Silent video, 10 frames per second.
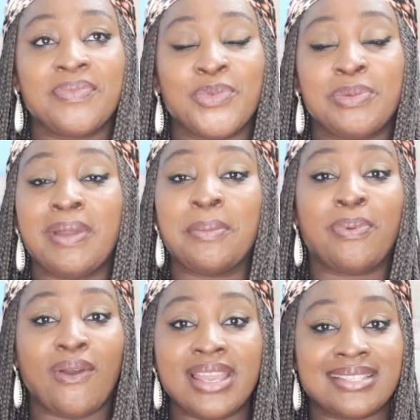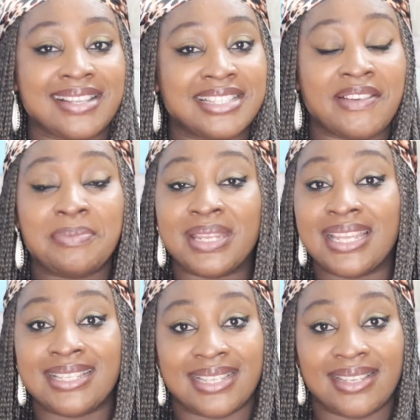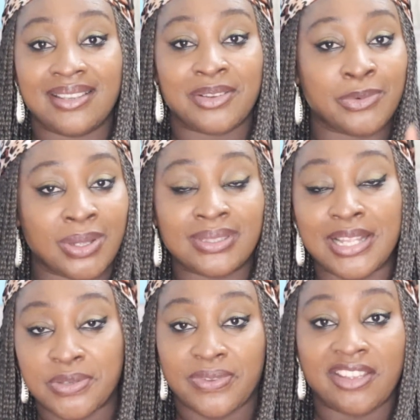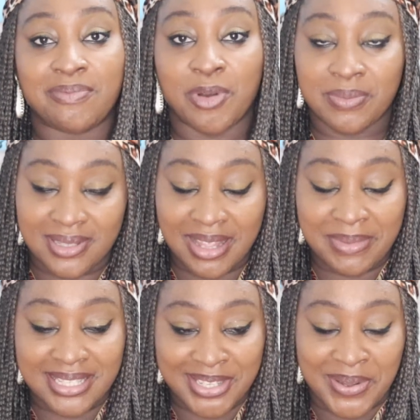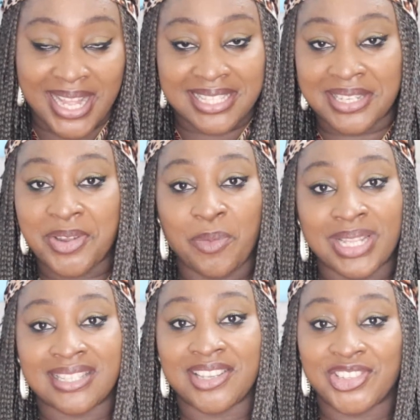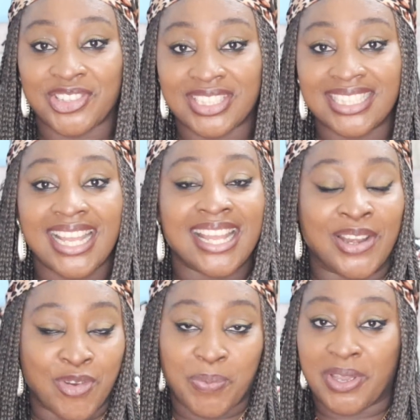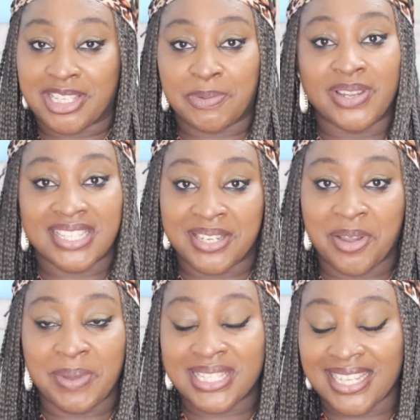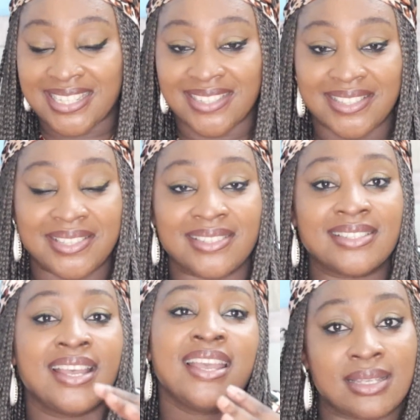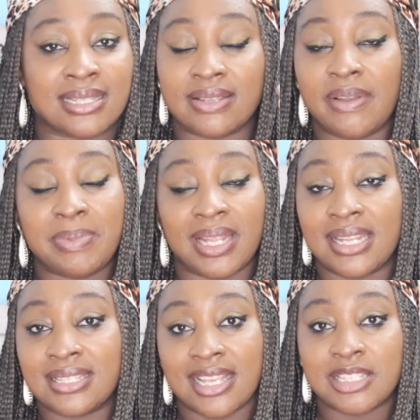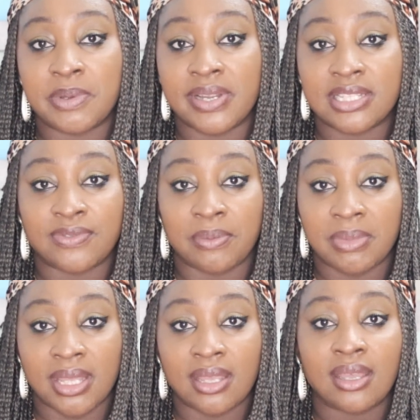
with my boys, it has never been easy. Well, 9 to 5 moms, let me see your hands in the comment section. Drop your experience in the comment section too. It has never been an easy experience for me.